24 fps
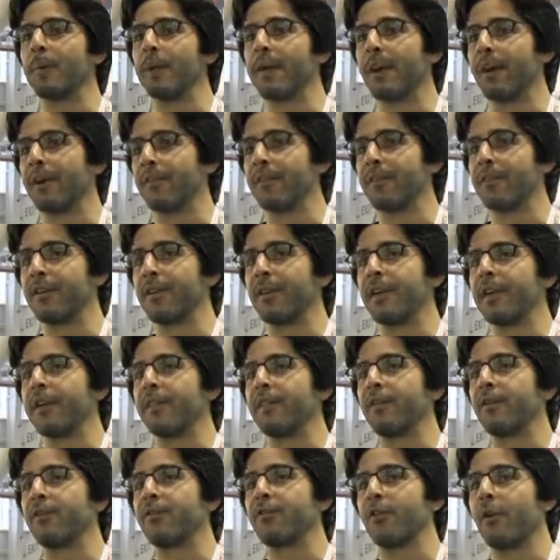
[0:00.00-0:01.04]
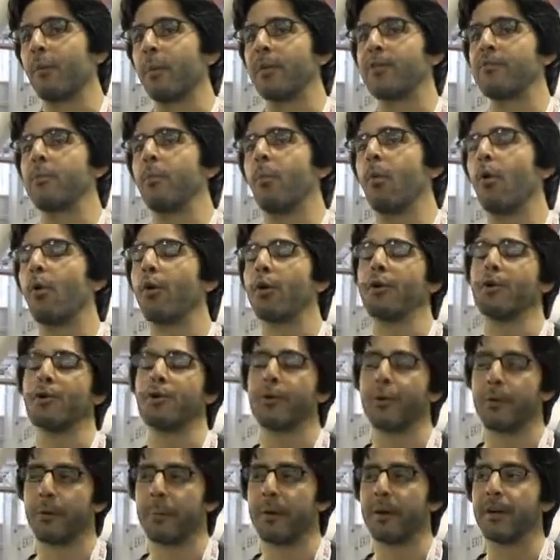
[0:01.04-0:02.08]
because there's so much more you
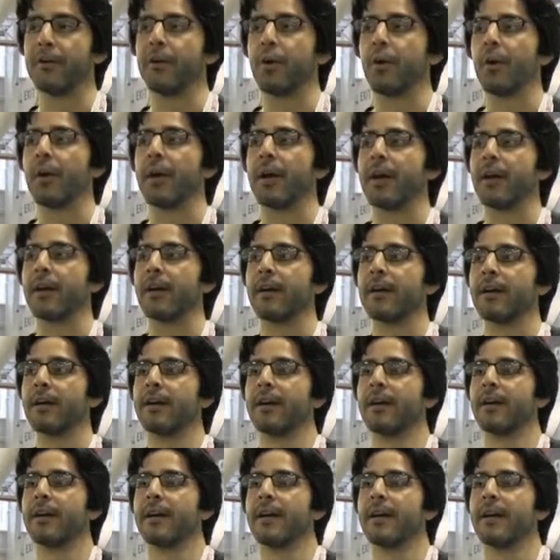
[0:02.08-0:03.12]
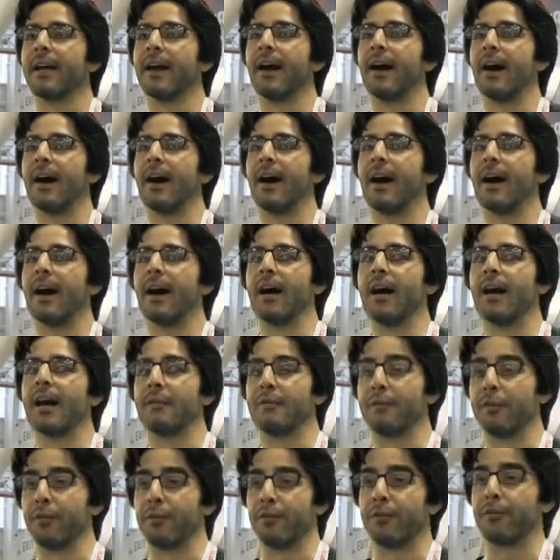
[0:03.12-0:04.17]
could be doing
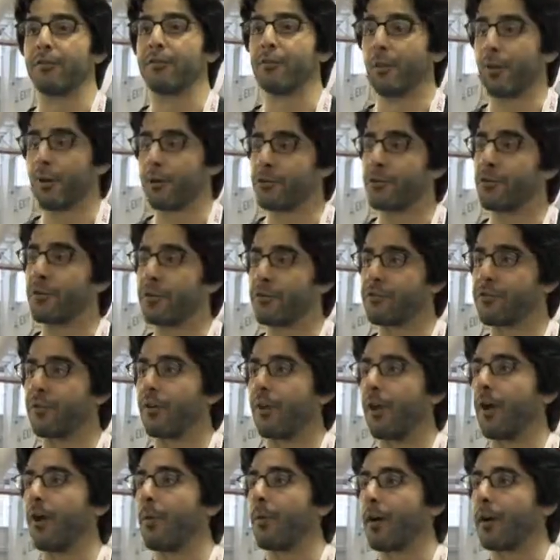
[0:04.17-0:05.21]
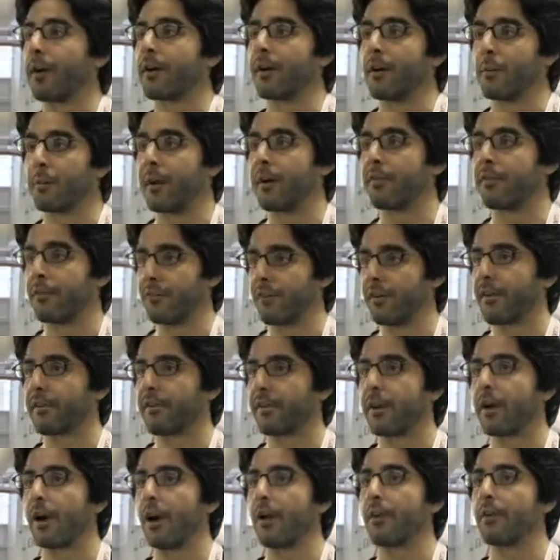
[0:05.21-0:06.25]
if you're just doing traditional artwork, pencils, inks,
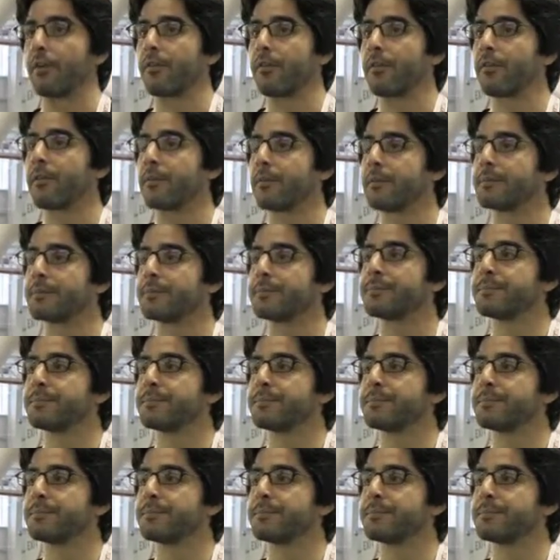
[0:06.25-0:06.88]
and colors.